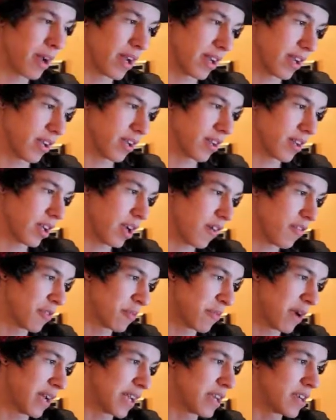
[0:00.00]
I might have
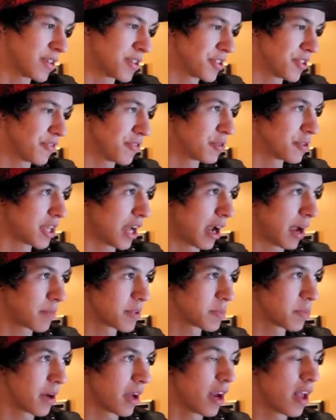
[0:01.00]
covered my ears a few
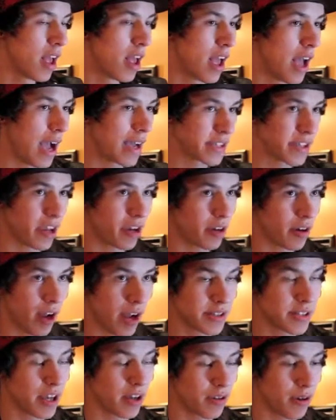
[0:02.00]
times, but as I
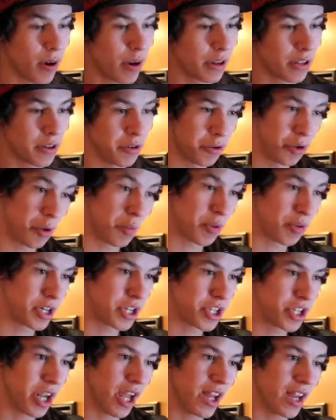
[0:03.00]
as I grow, I learn to
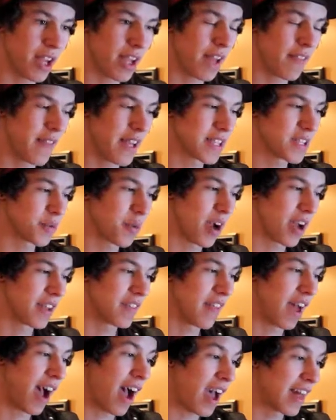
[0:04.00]
appreciate it, and that's why
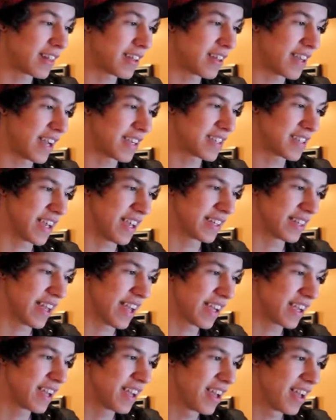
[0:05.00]
in the island I said
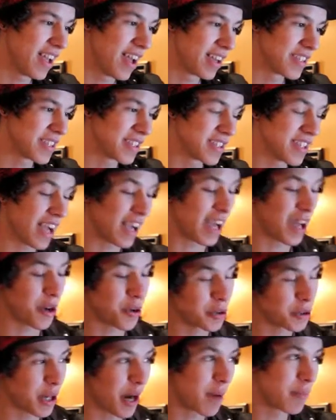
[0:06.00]
like, since I
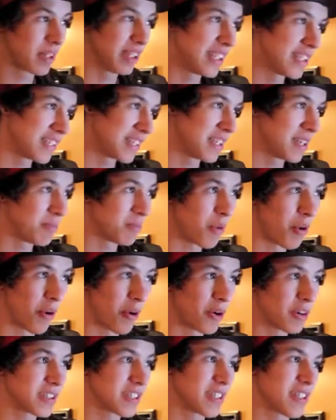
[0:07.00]
got older, I've been listening
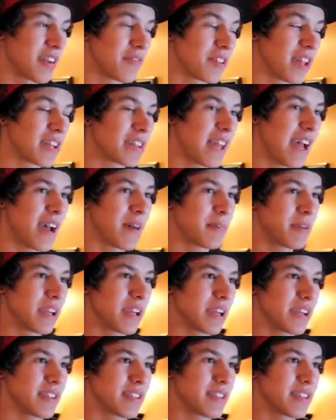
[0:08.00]
more and stuff like that
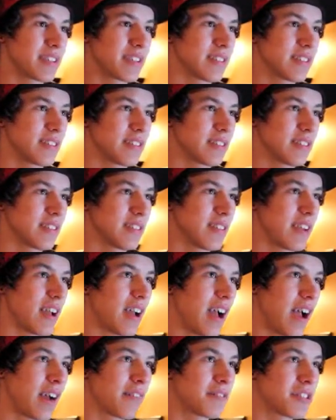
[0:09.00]
because
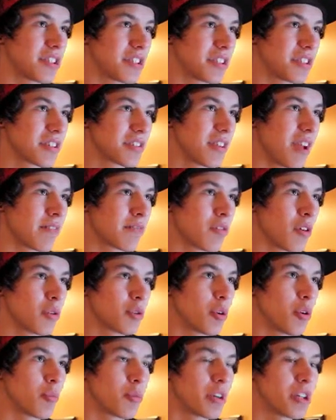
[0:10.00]
I've just I've
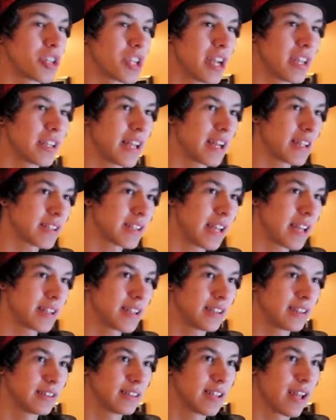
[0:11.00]
grown to appreciate that
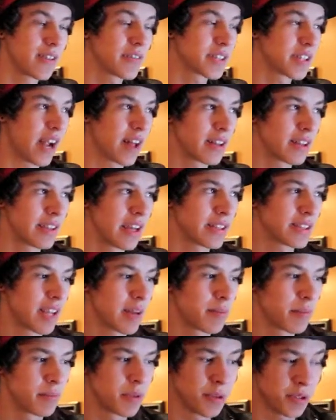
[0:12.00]
that lifestyle and that
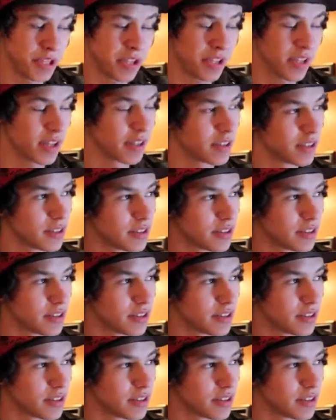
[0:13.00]
type of music.